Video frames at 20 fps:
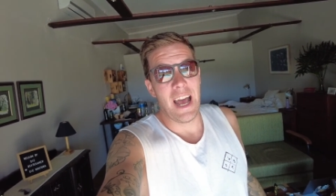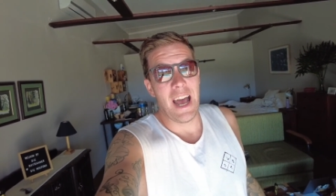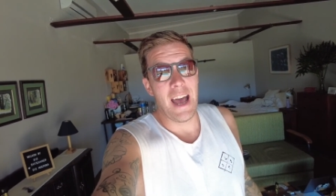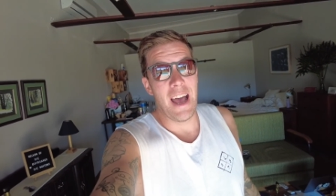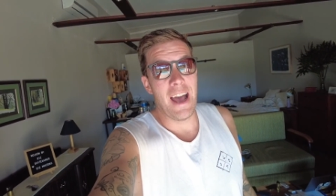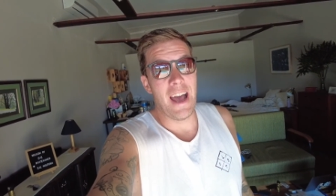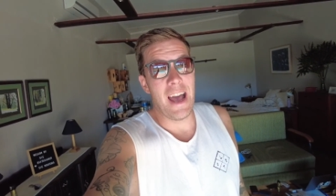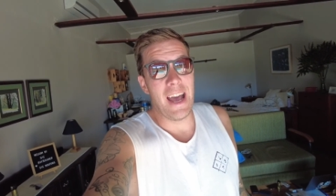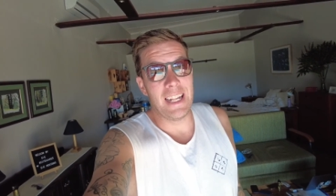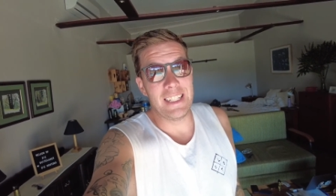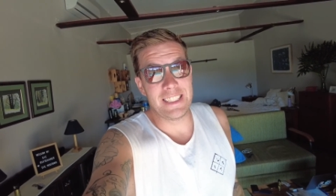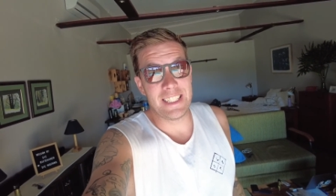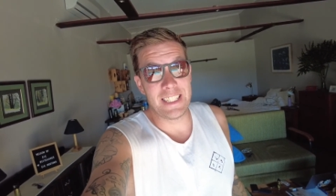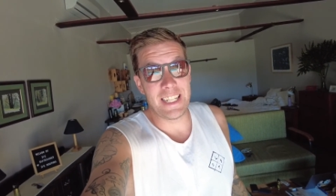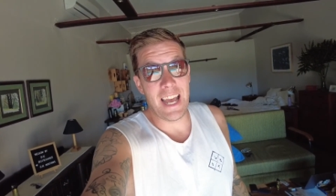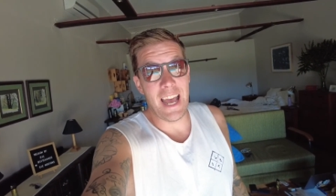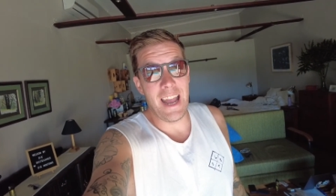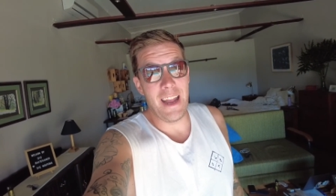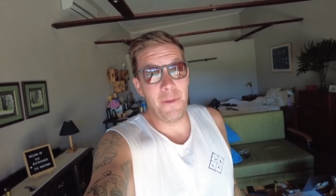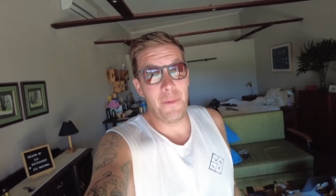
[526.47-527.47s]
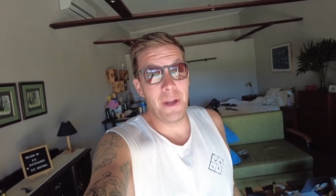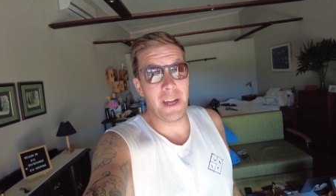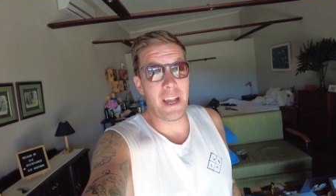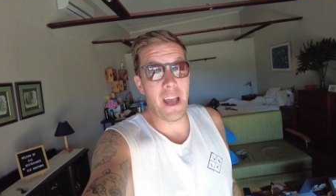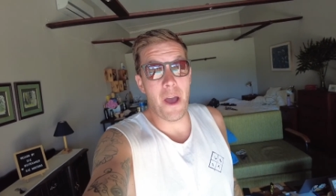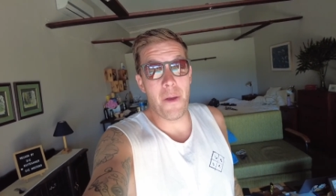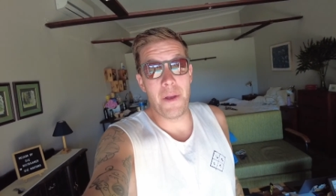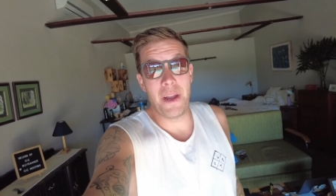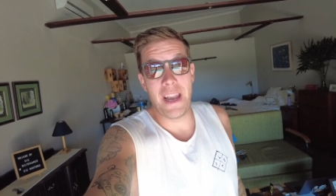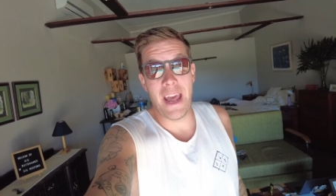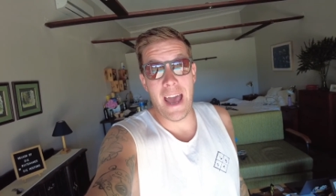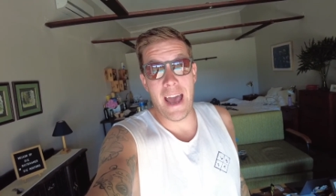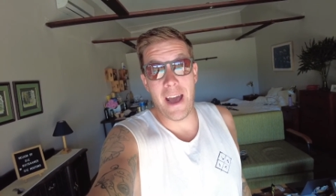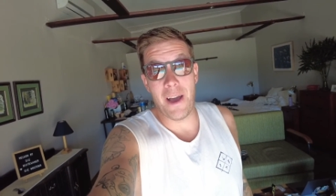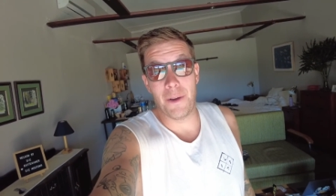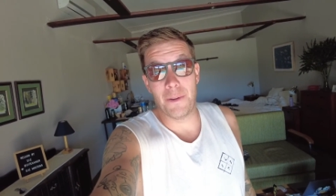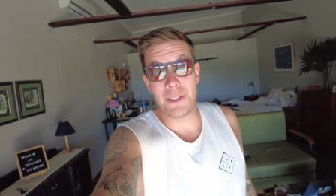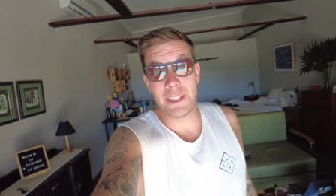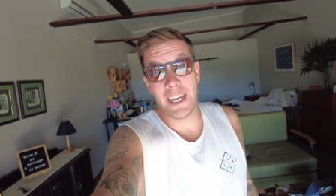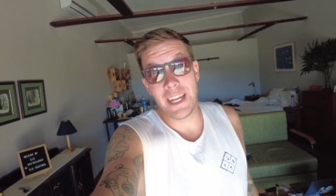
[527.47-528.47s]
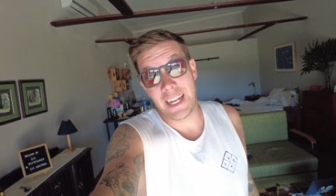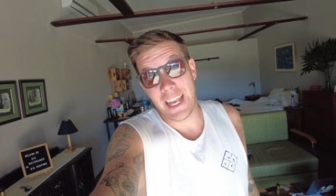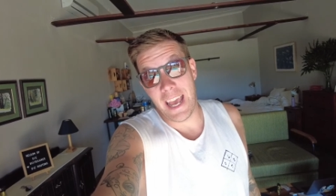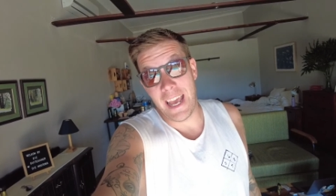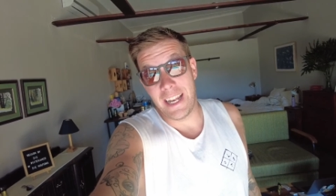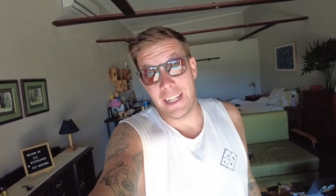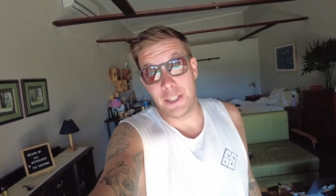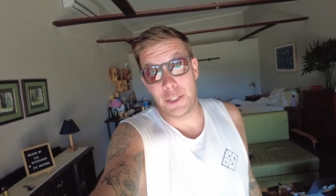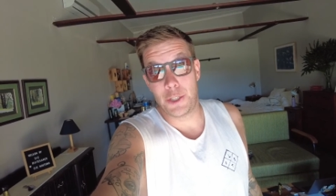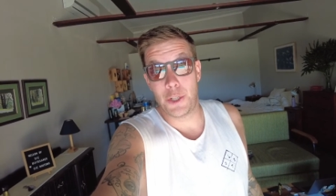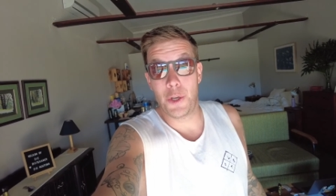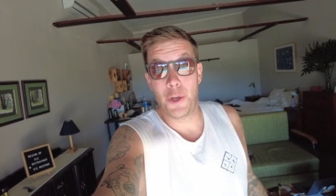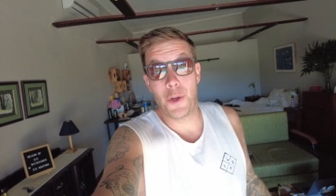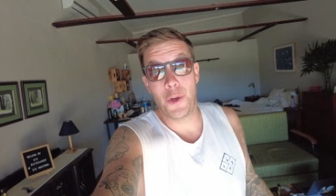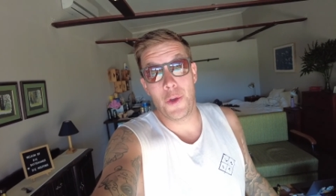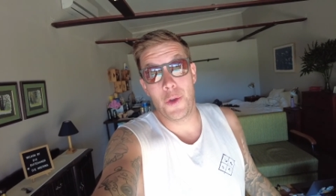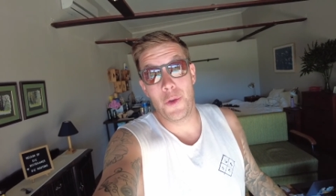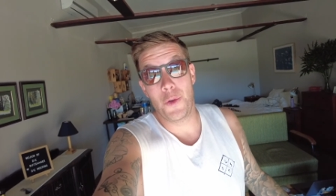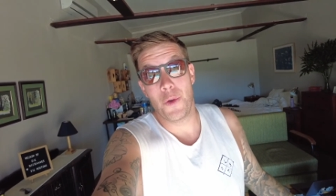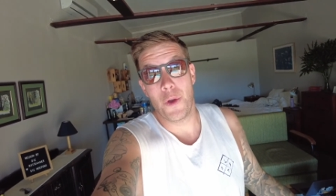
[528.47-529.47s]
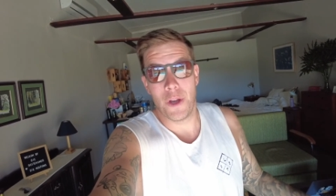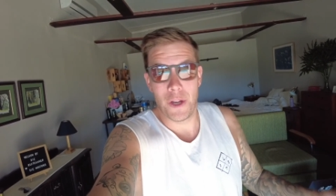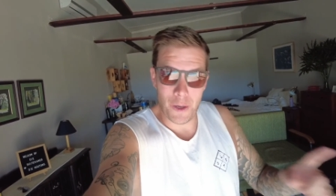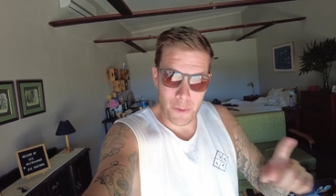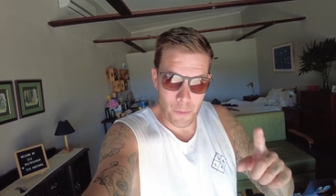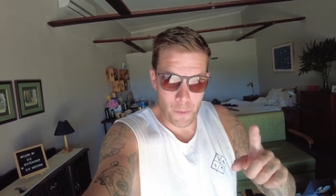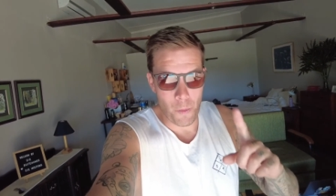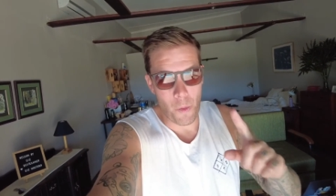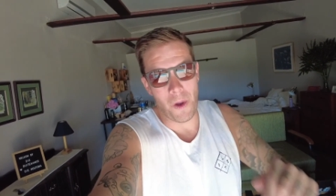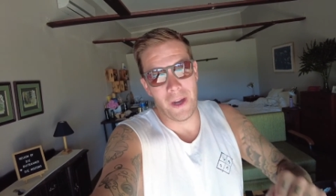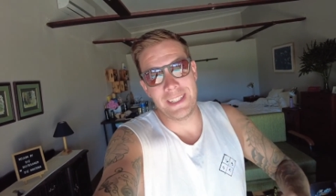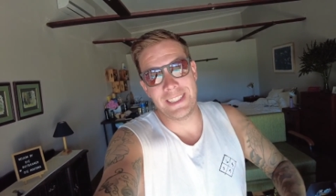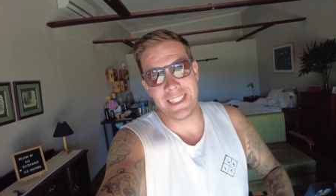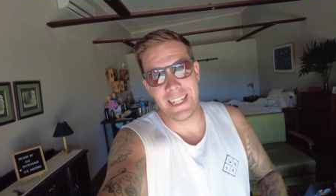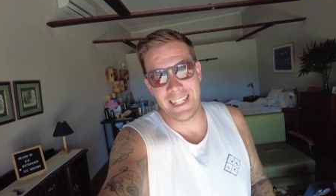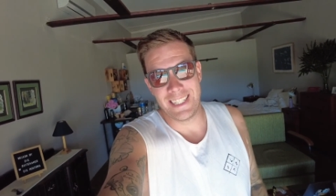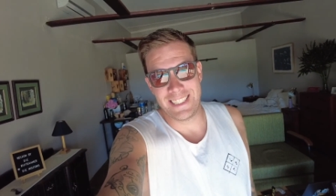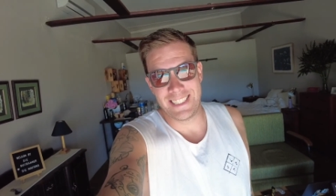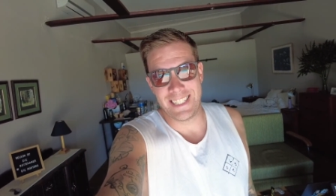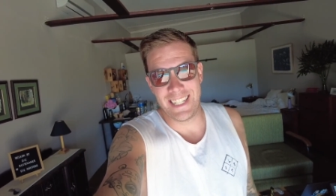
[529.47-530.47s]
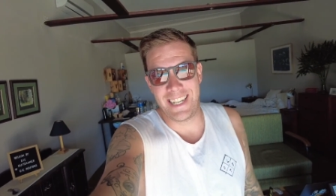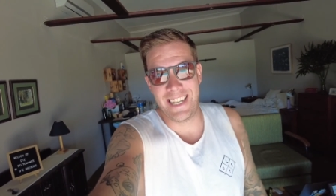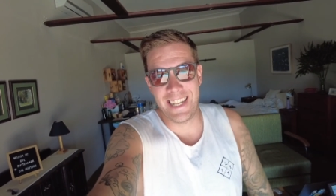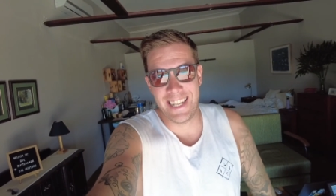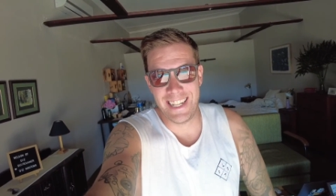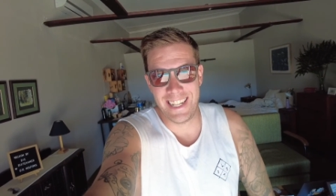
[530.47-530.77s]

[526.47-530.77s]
And today we're going out again to wine tasting.